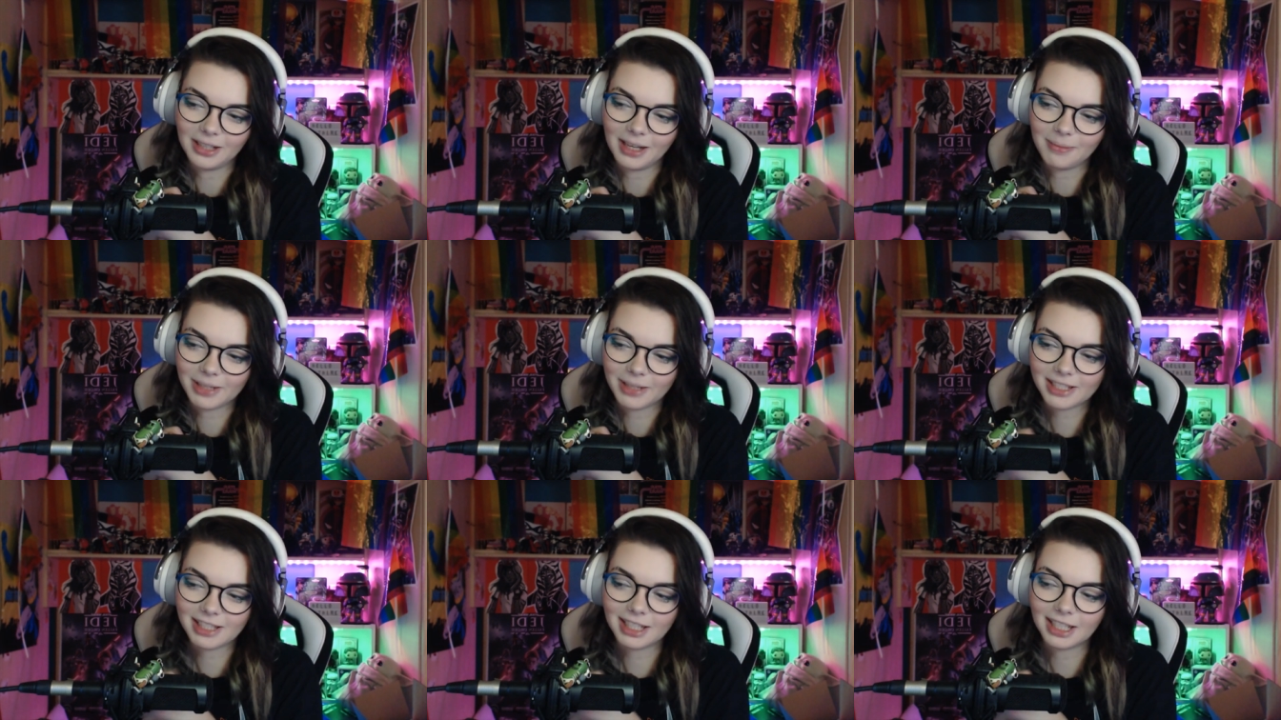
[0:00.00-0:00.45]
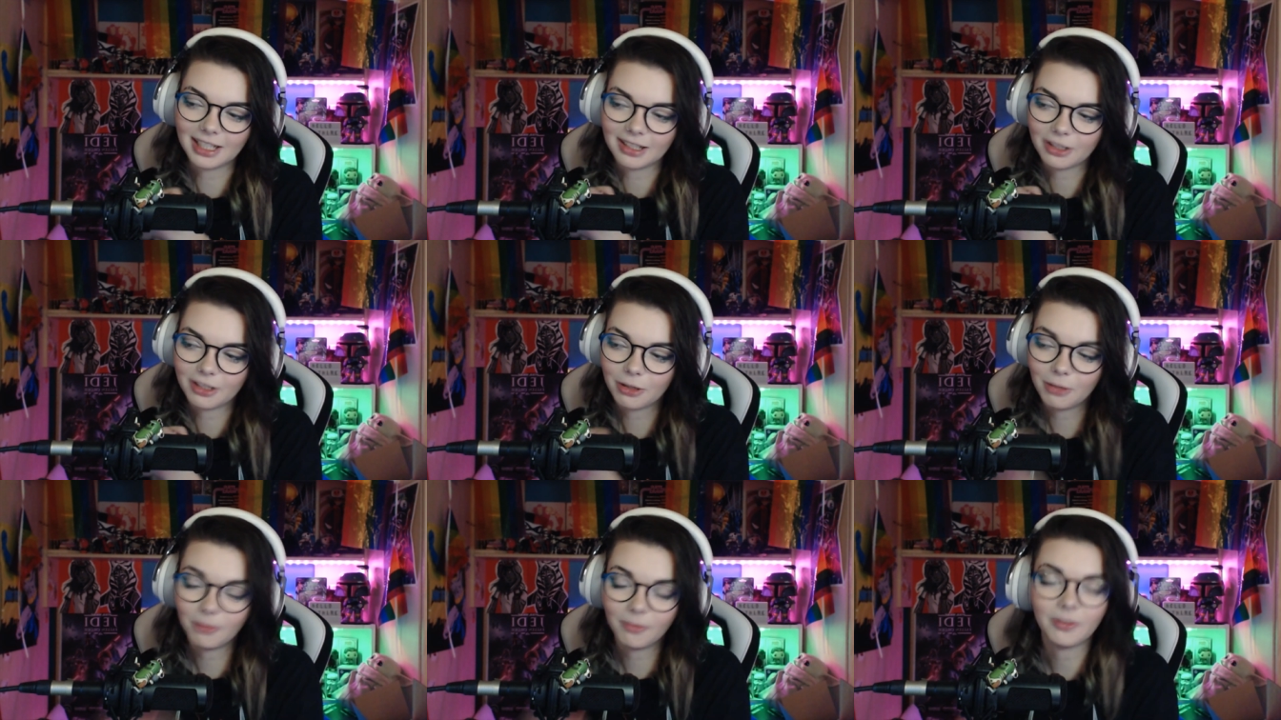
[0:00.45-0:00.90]
I'm excited
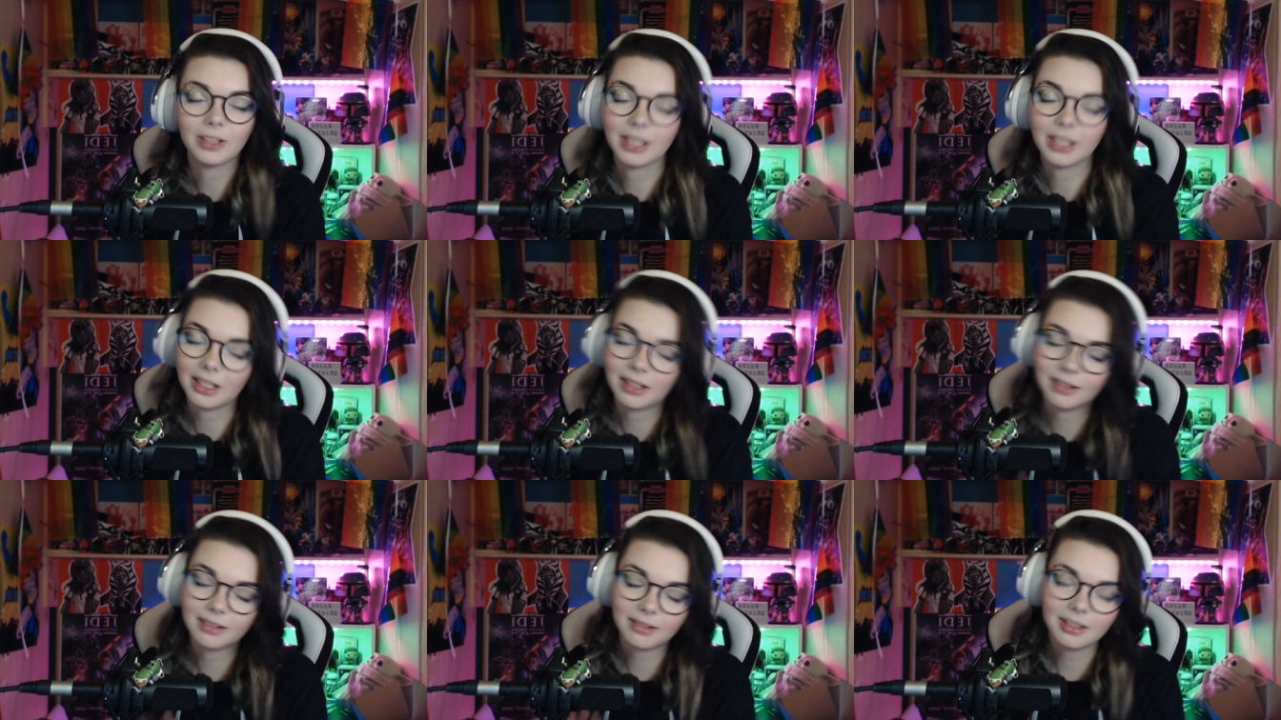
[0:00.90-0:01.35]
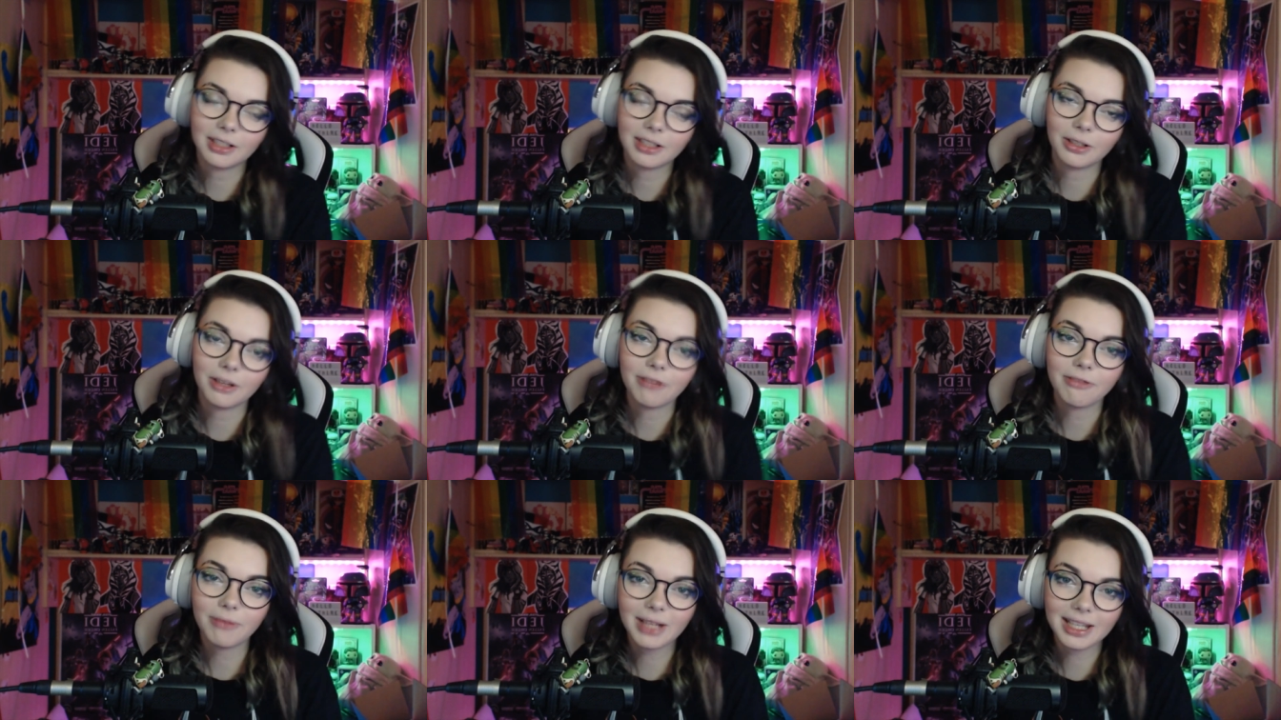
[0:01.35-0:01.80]
to hopefully you know
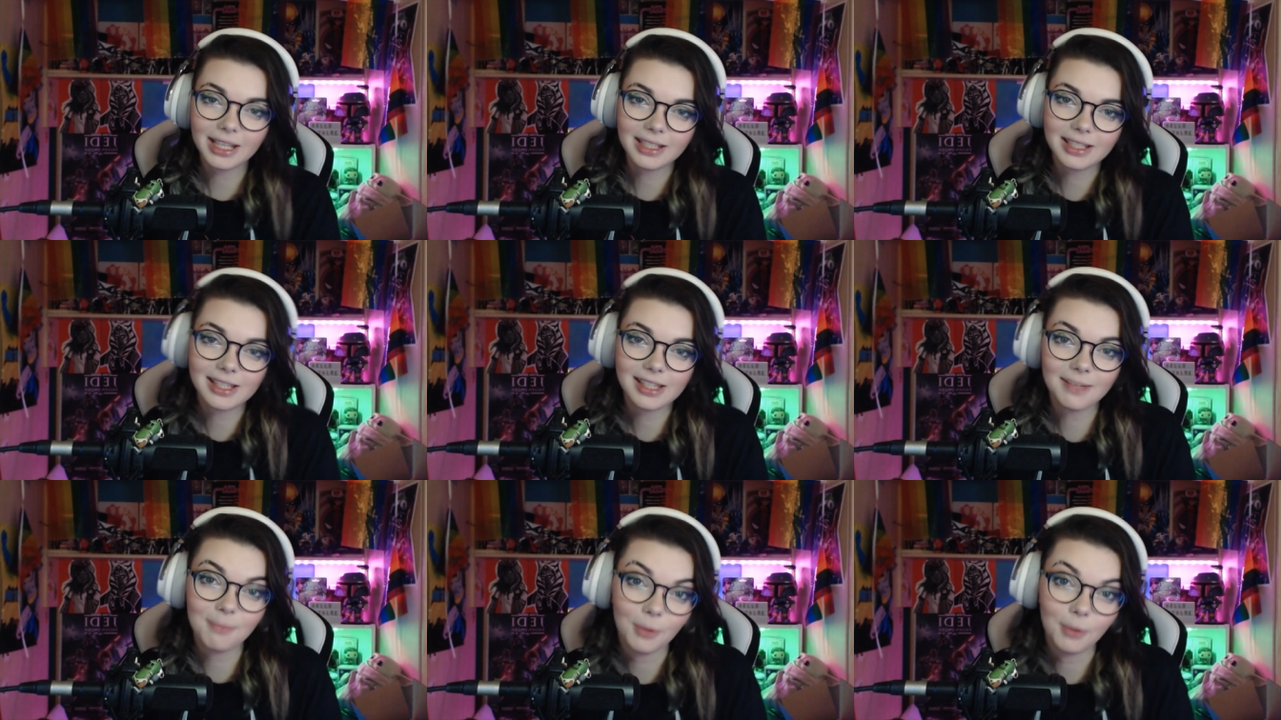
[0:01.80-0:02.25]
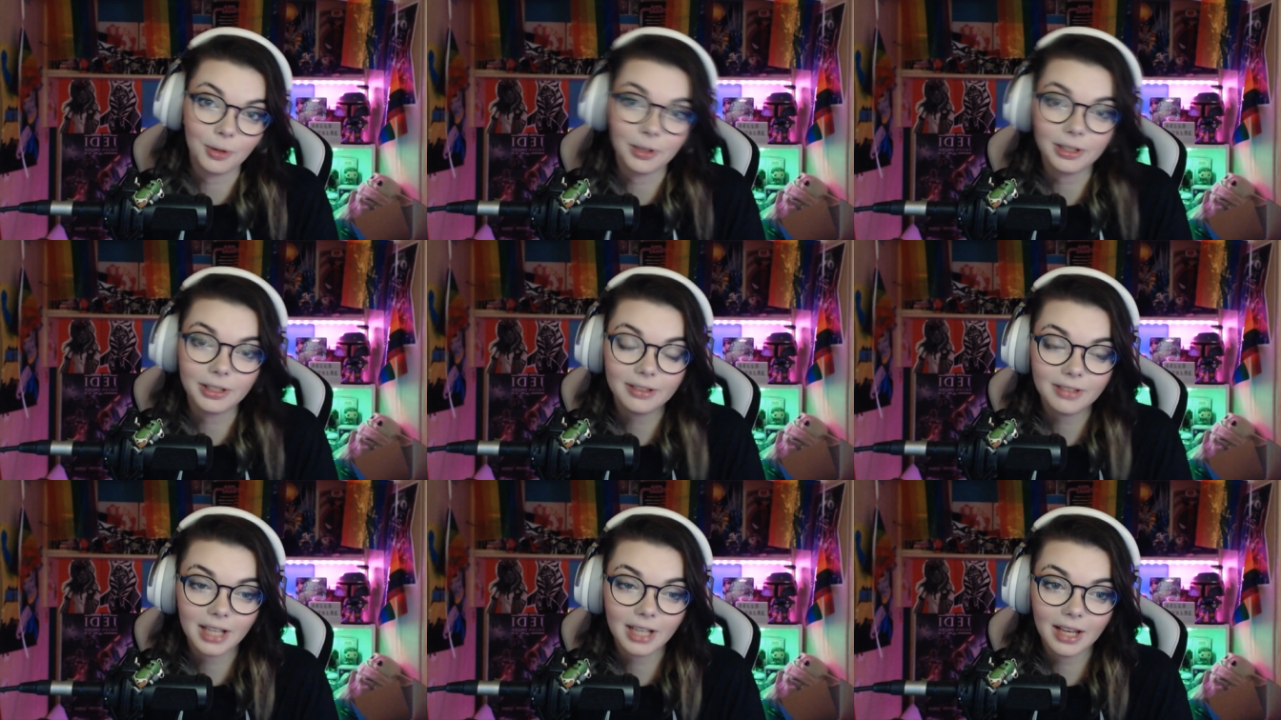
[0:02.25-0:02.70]
if we get to see
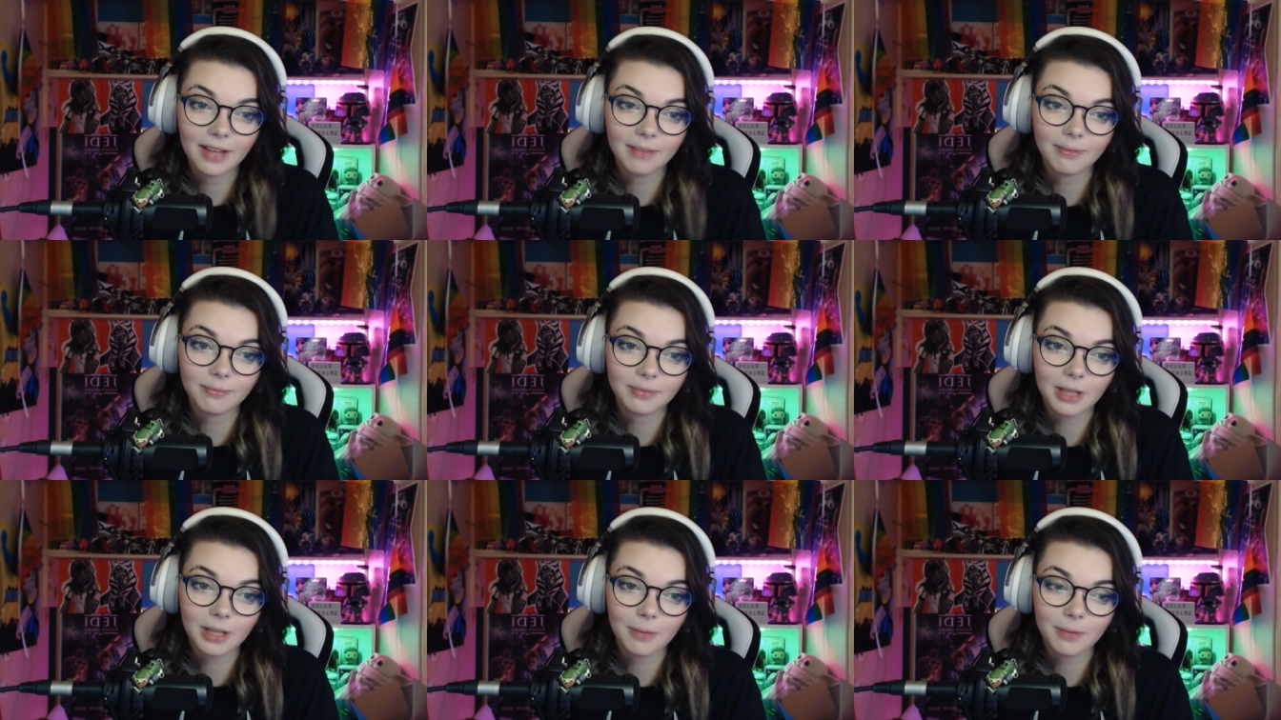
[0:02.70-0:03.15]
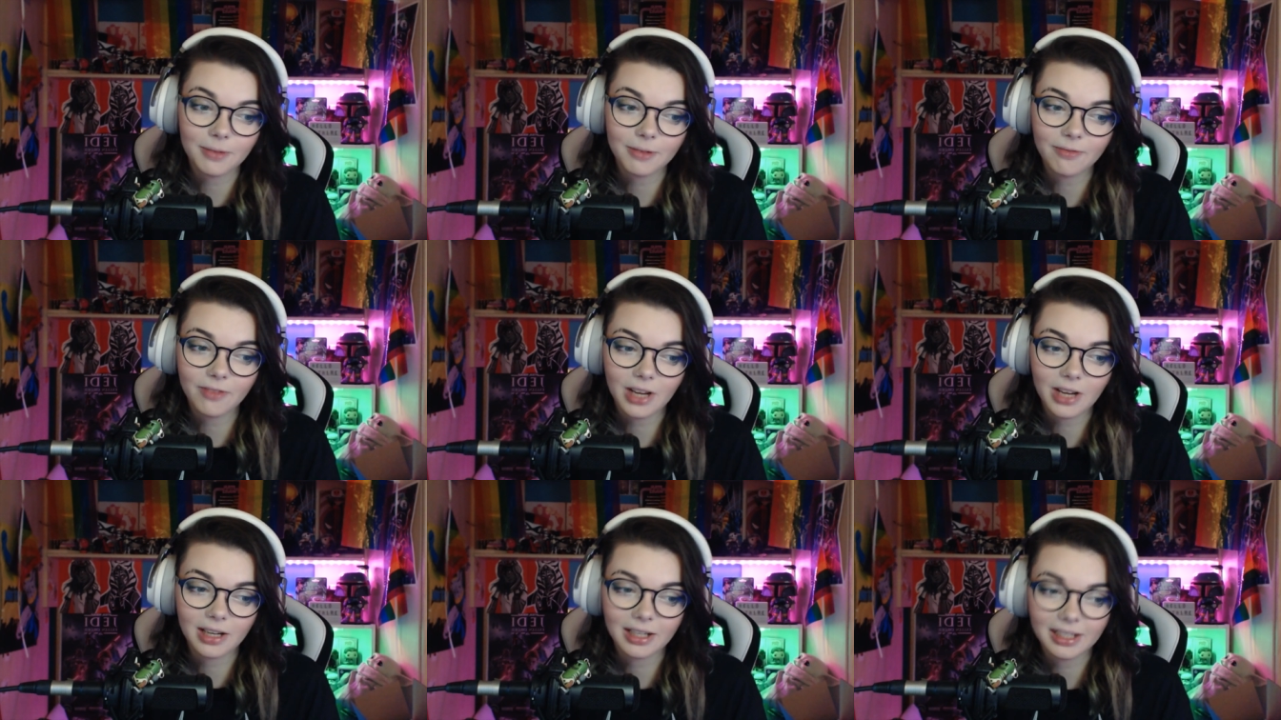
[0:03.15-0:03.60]
more that that'd be
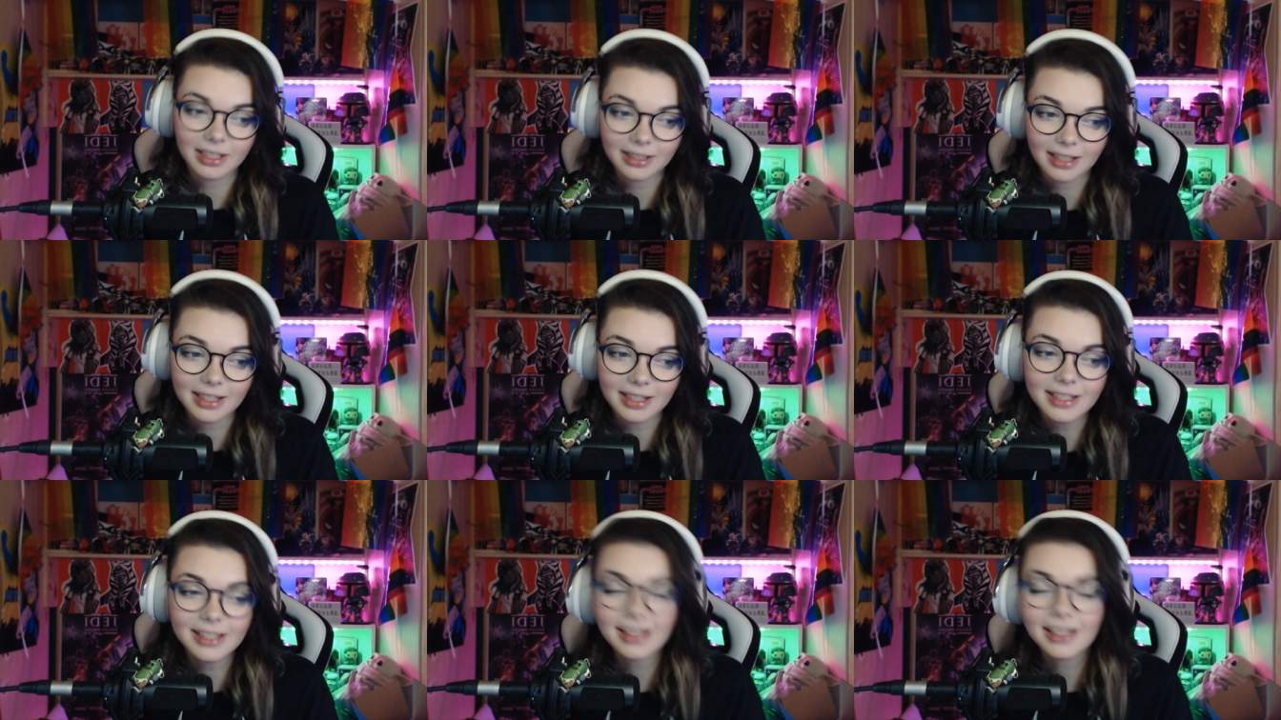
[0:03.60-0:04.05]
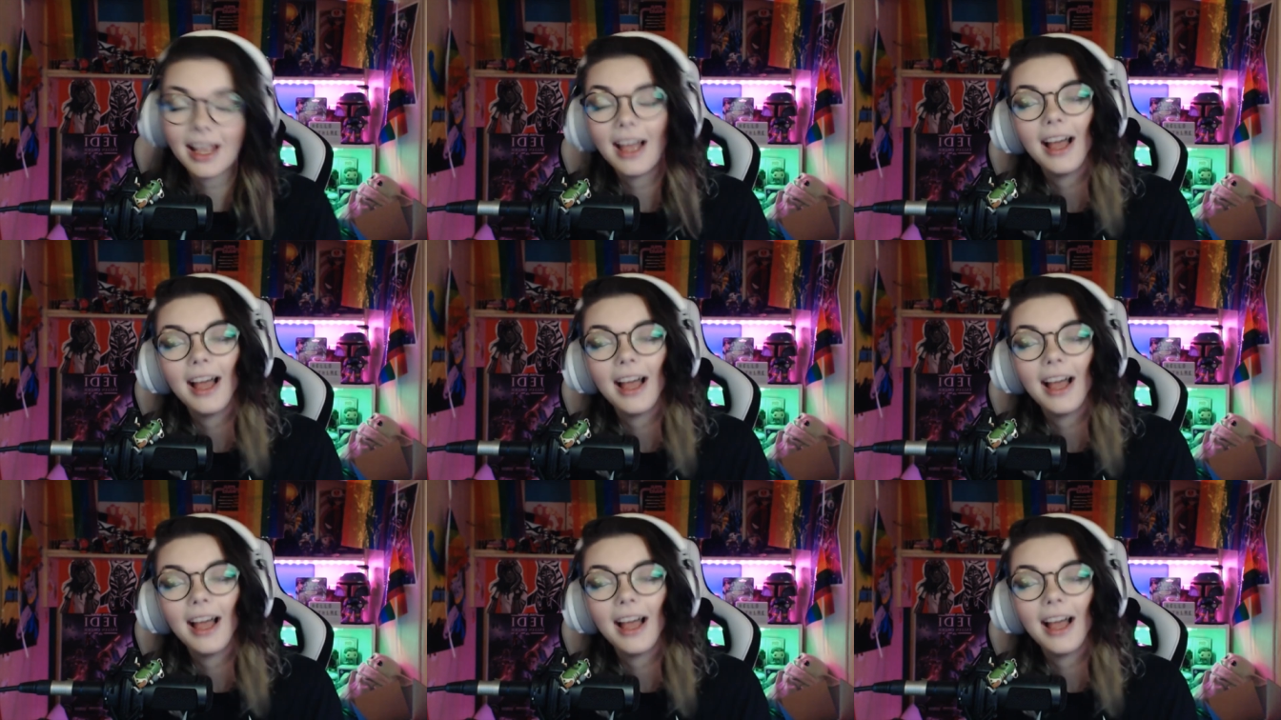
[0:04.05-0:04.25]
very nice.